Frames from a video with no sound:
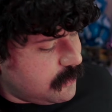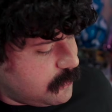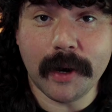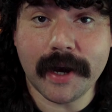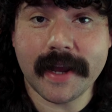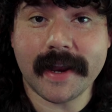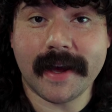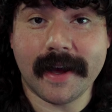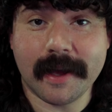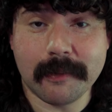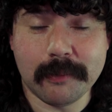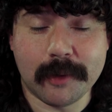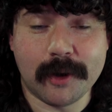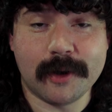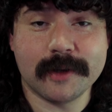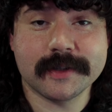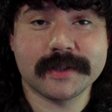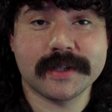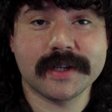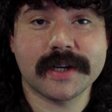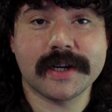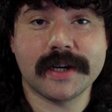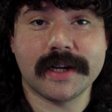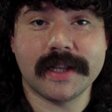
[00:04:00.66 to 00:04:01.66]
but I'm
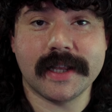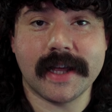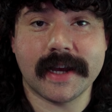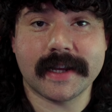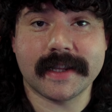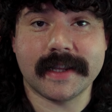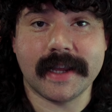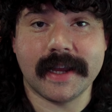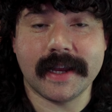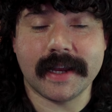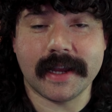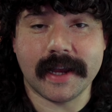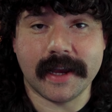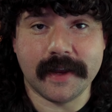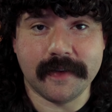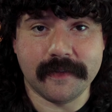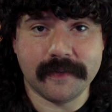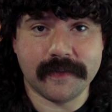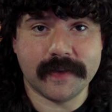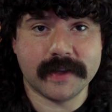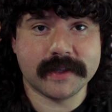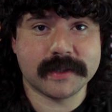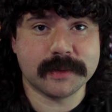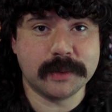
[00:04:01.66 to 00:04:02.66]
also collecting
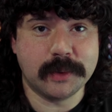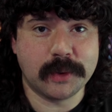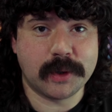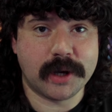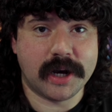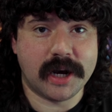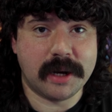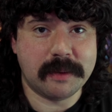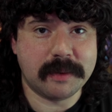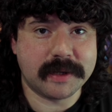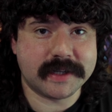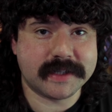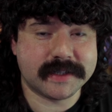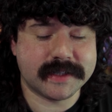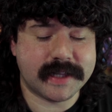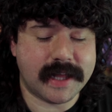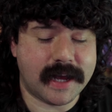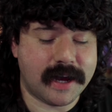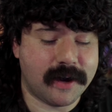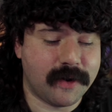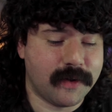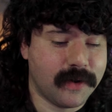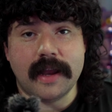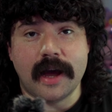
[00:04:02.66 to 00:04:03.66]
Invincible comics
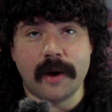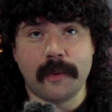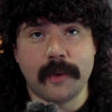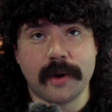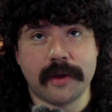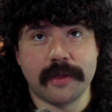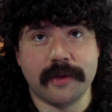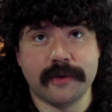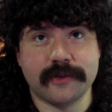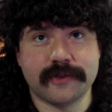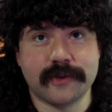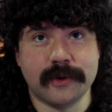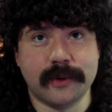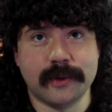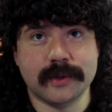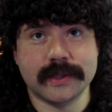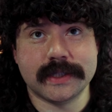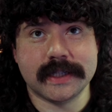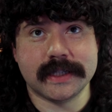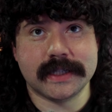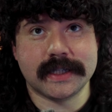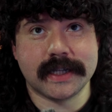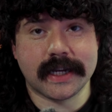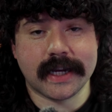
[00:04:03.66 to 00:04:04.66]
now. Now, one of those
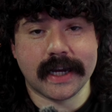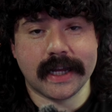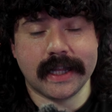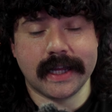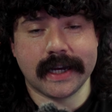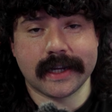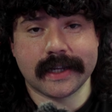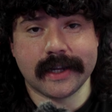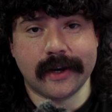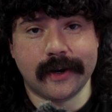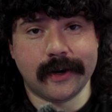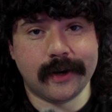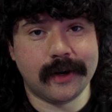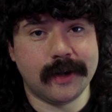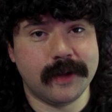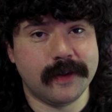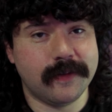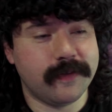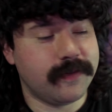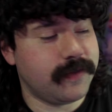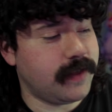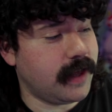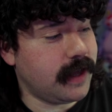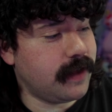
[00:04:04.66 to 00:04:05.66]
goals is to collect all
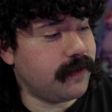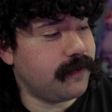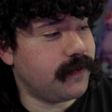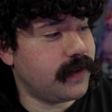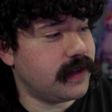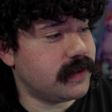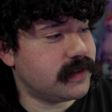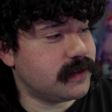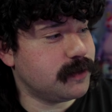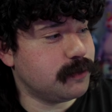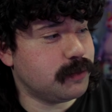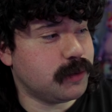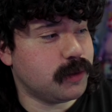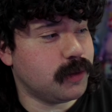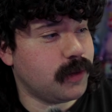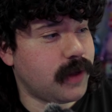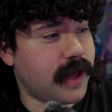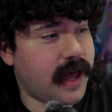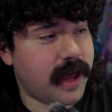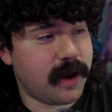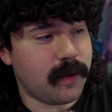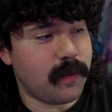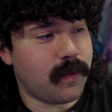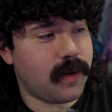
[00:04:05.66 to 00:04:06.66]
of the Invincible
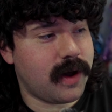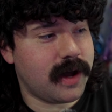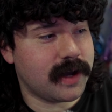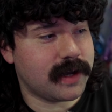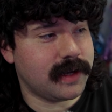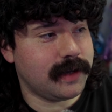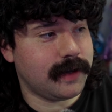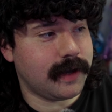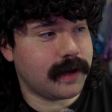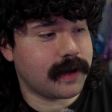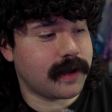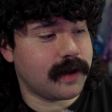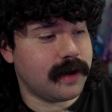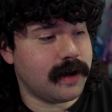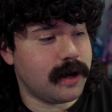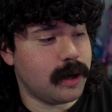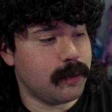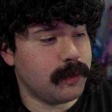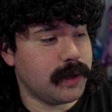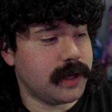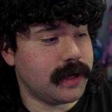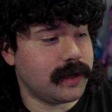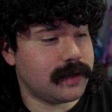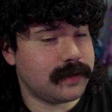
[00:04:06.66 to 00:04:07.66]
and Walking Dead
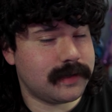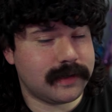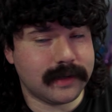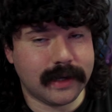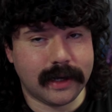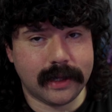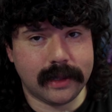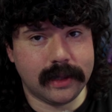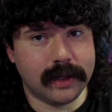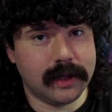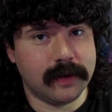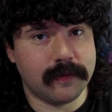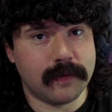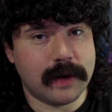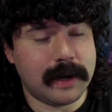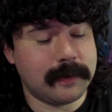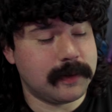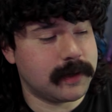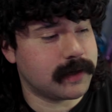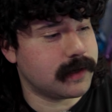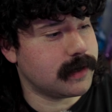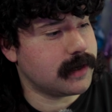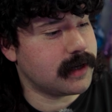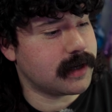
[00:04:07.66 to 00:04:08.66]
comics. I love
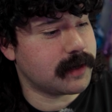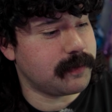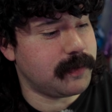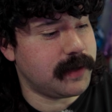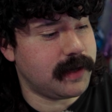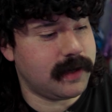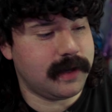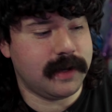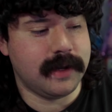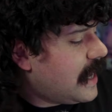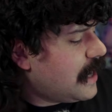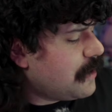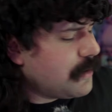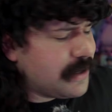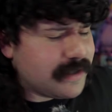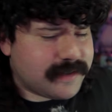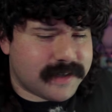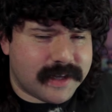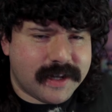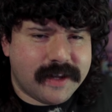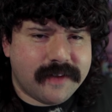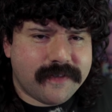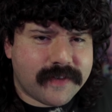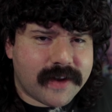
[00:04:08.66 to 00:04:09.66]
Robert Kirkman. Anyways,
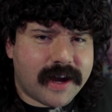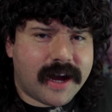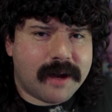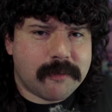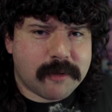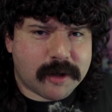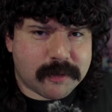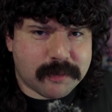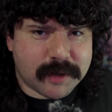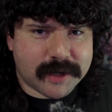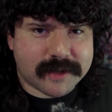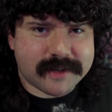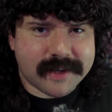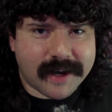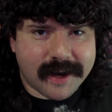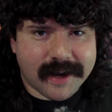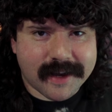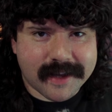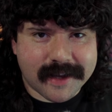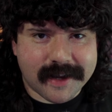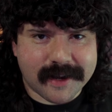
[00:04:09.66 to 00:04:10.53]
enough comic book talk